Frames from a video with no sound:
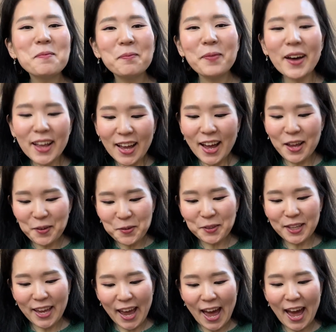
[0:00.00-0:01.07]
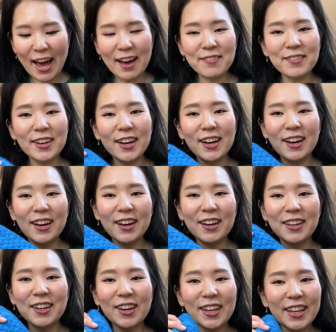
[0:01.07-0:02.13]
But I only have
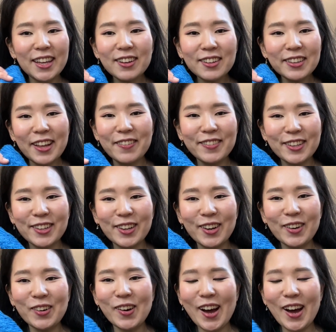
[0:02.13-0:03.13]
a heel left to go.